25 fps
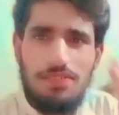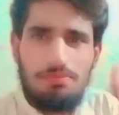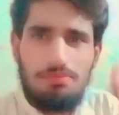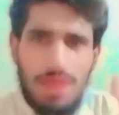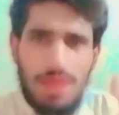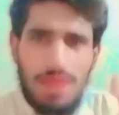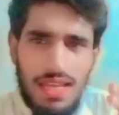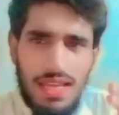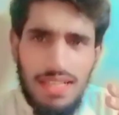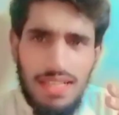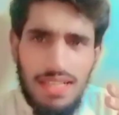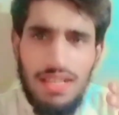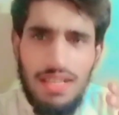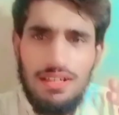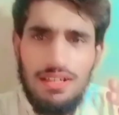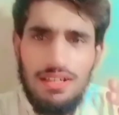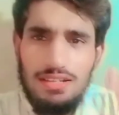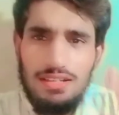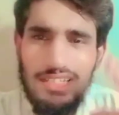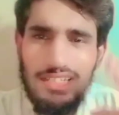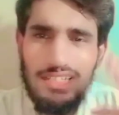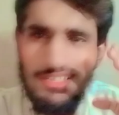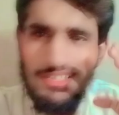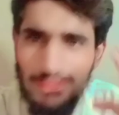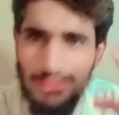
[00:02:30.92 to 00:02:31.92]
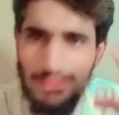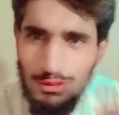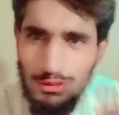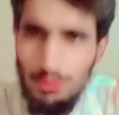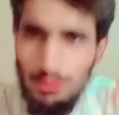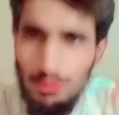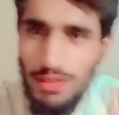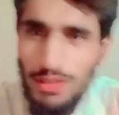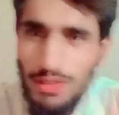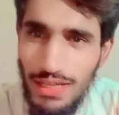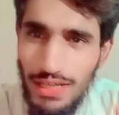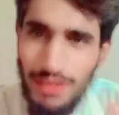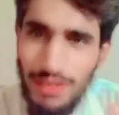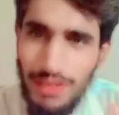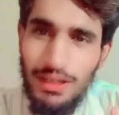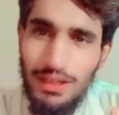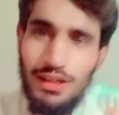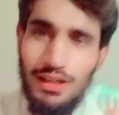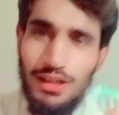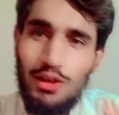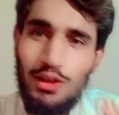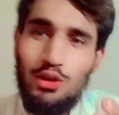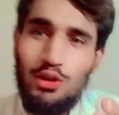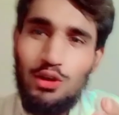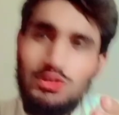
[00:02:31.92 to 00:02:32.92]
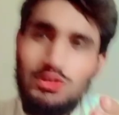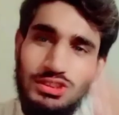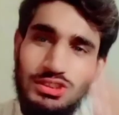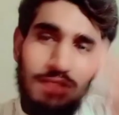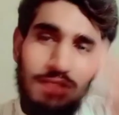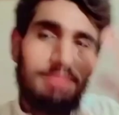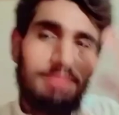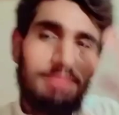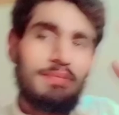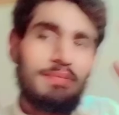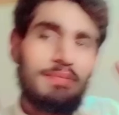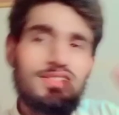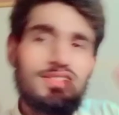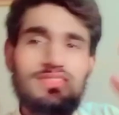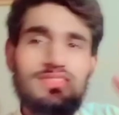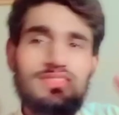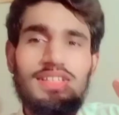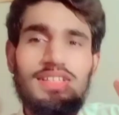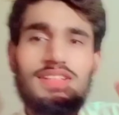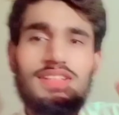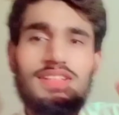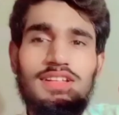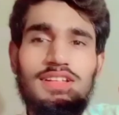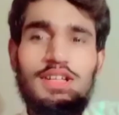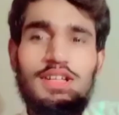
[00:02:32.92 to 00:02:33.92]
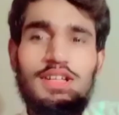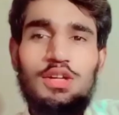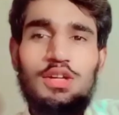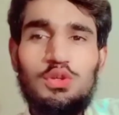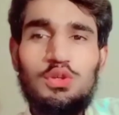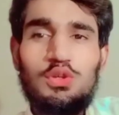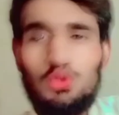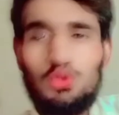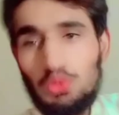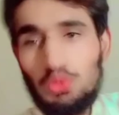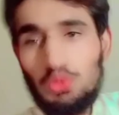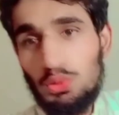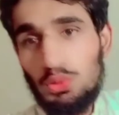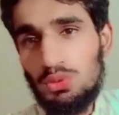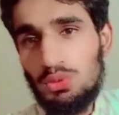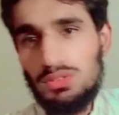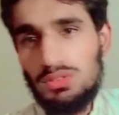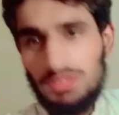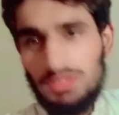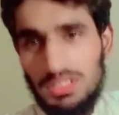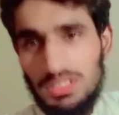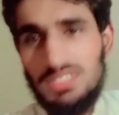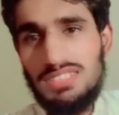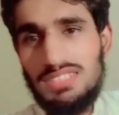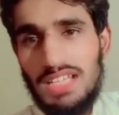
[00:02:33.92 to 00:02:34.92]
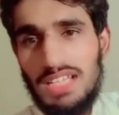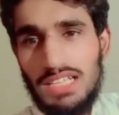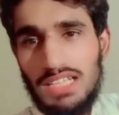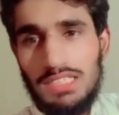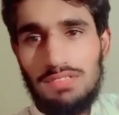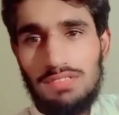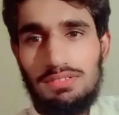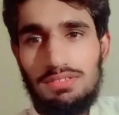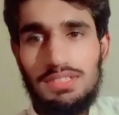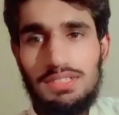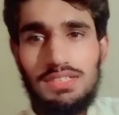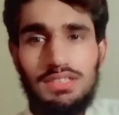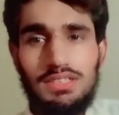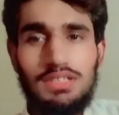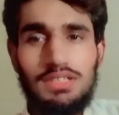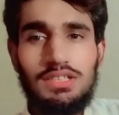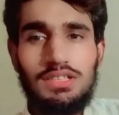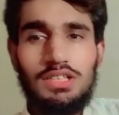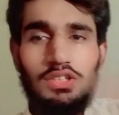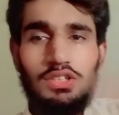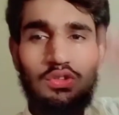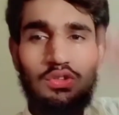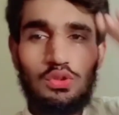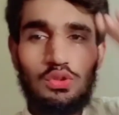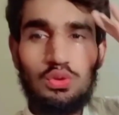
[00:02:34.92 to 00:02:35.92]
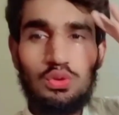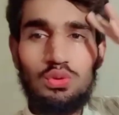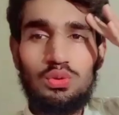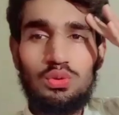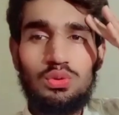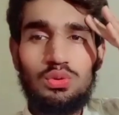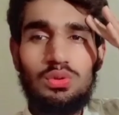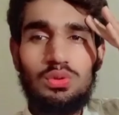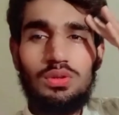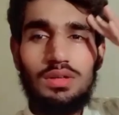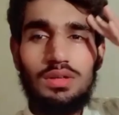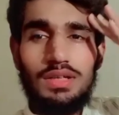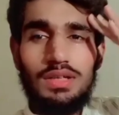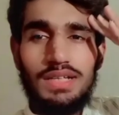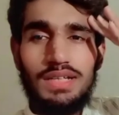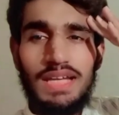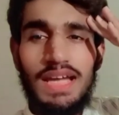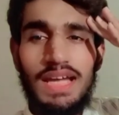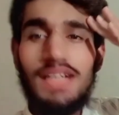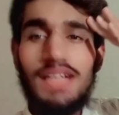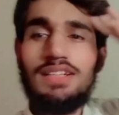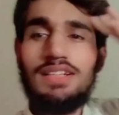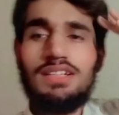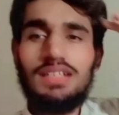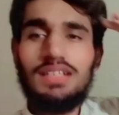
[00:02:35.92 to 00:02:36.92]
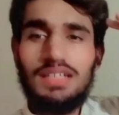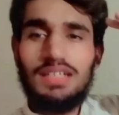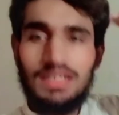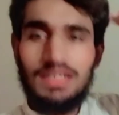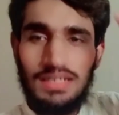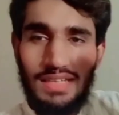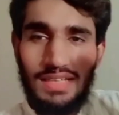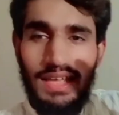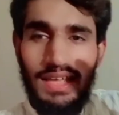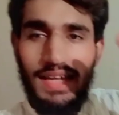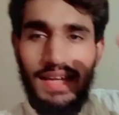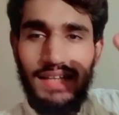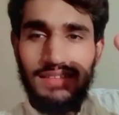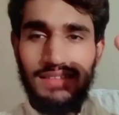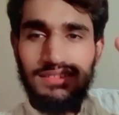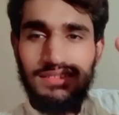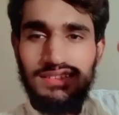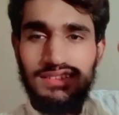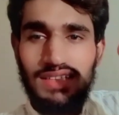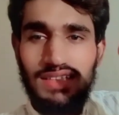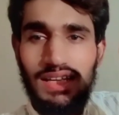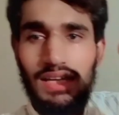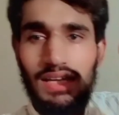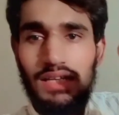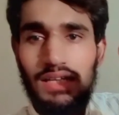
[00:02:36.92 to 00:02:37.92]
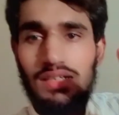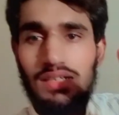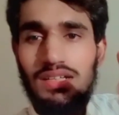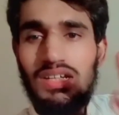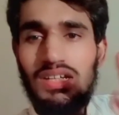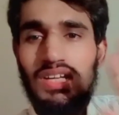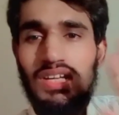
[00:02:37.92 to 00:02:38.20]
man and releasing your anger on some person, do this activity to get relaxed and